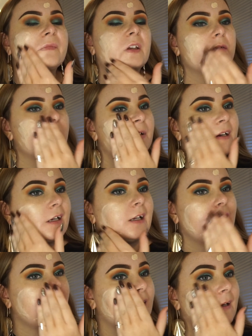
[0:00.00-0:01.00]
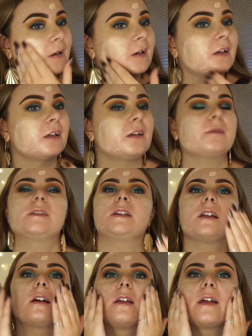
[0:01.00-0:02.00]
It really gives
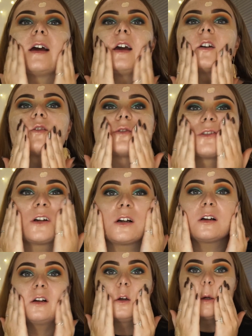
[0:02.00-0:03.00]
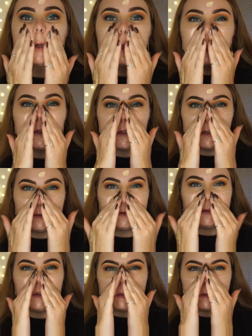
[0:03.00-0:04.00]
it like that extra
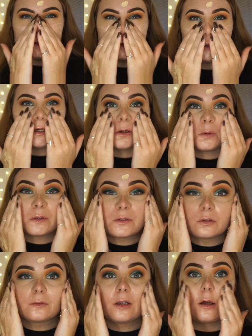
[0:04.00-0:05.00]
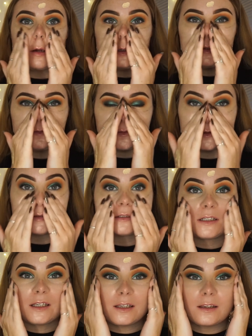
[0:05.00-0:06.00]
glow and sort of life
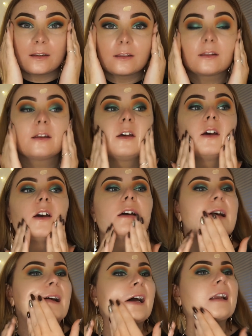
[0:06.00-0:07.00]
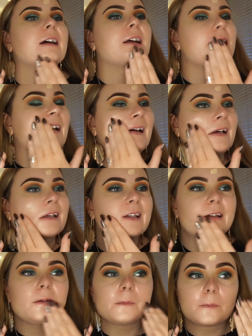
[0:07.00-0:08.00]
underneath, and I like
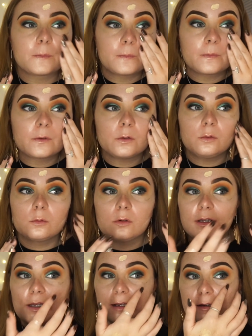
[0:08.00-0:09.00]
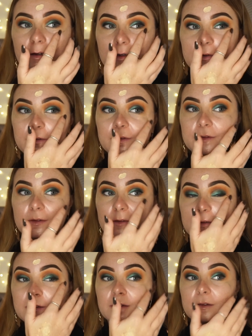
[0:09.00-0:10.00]
it. Oh, what? Hello.
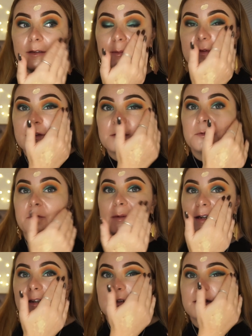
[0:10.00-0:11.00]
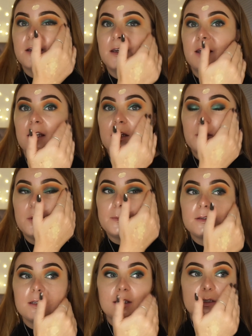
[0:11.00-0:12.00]
Must have come off my hand.
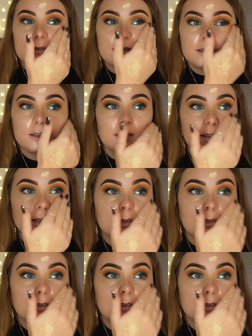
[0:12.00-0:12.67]
Whoopsie daisy.